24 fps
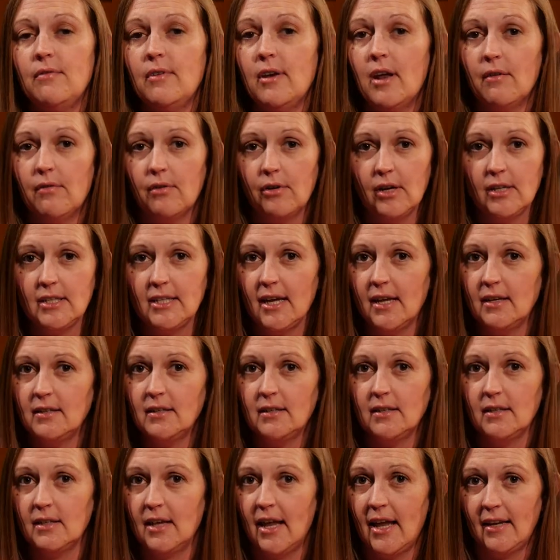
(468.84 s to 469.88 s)
never attended
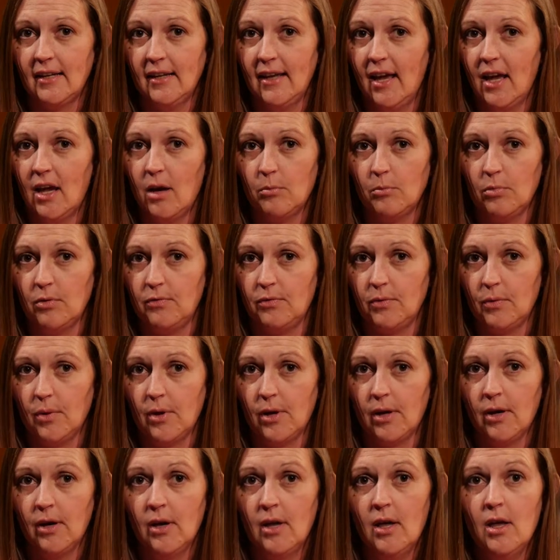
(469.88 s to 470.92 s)
an EdCamp
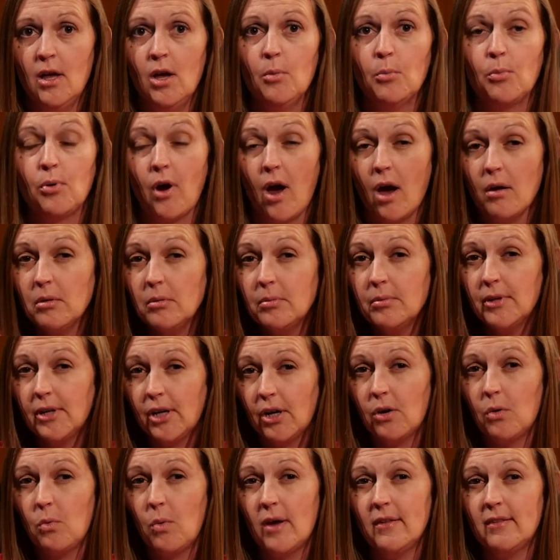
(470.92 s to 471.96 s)
before, probably
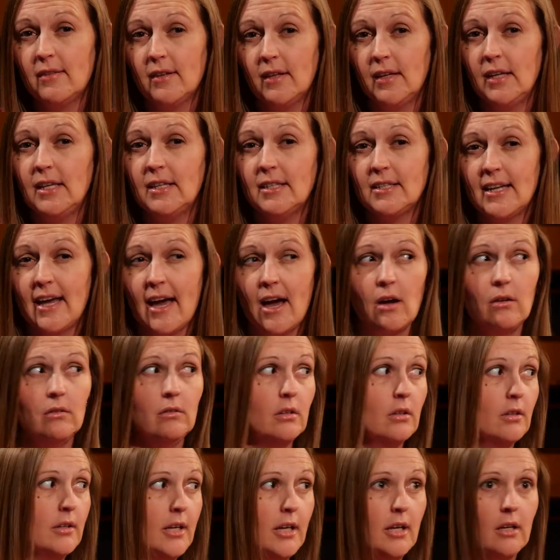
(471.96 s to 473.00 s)
are sitting down
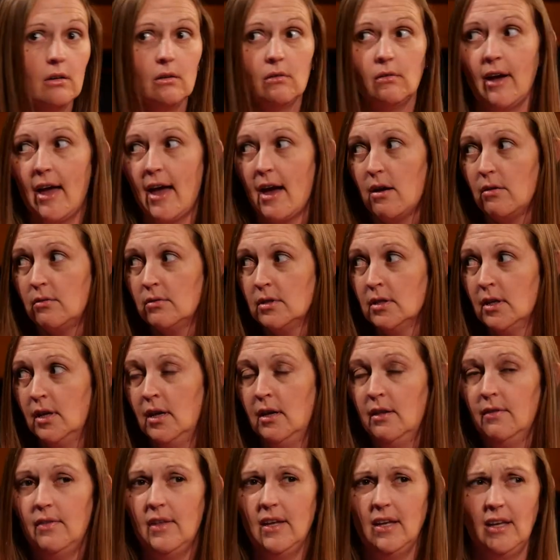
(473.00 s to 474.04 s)
looking around
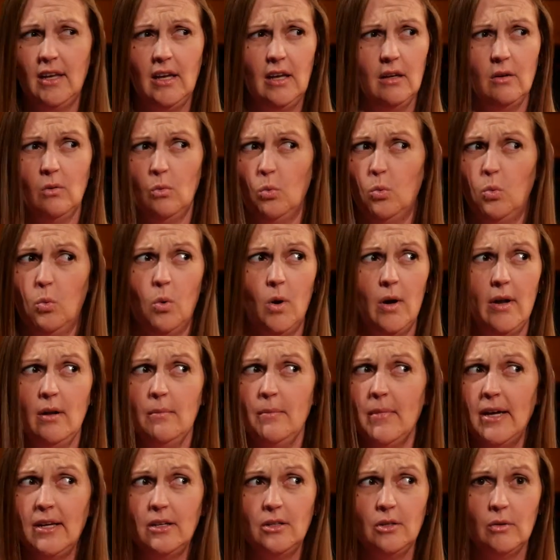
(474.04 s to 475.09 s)
thinking, what
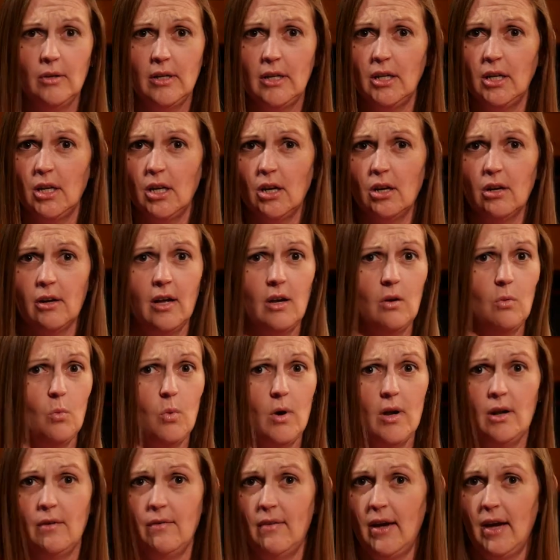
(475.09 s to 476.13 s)
am I doing here and
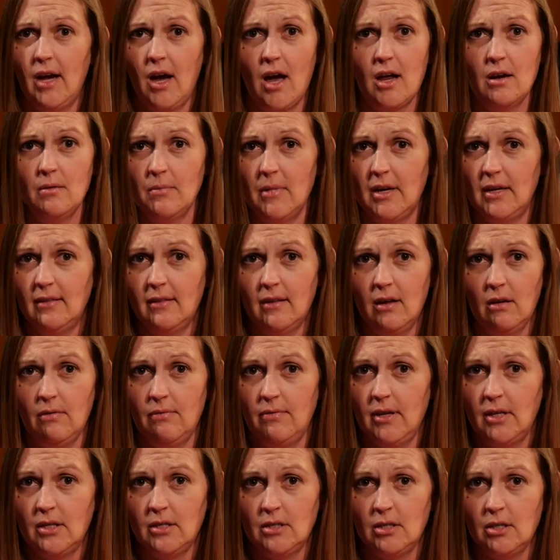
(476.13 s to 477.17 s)
what have I gotten myself
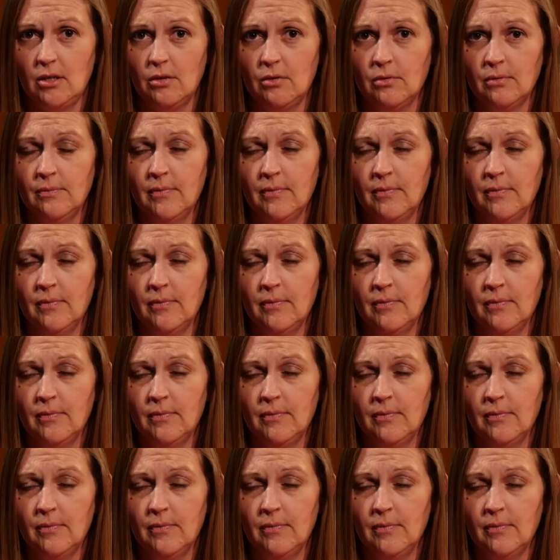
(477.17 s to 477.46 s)
into?